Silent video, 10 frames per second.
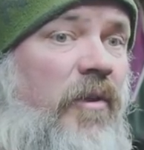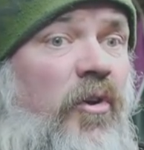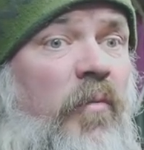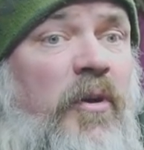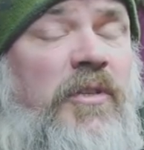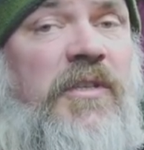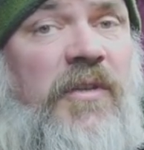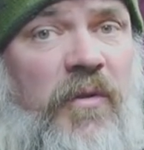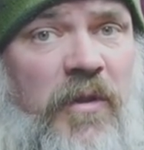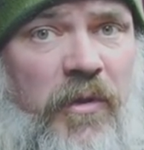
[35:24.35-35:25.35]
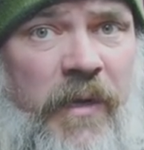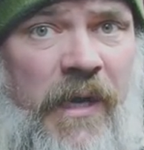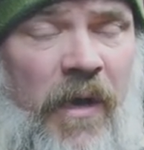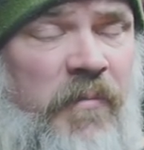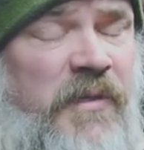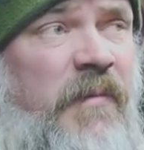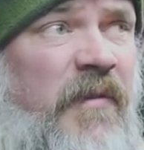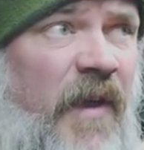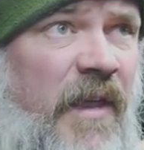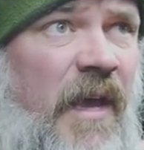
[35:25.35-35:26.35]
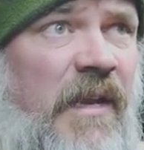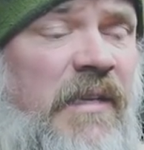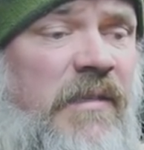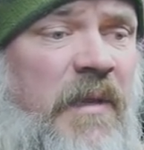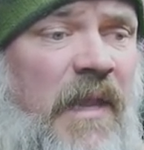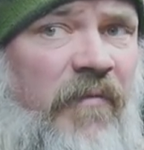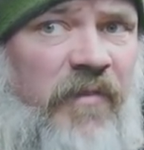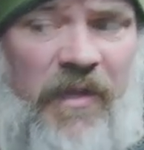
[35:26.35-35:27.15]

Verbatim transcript: The door project's all gluing up. To be fair, that needs to be left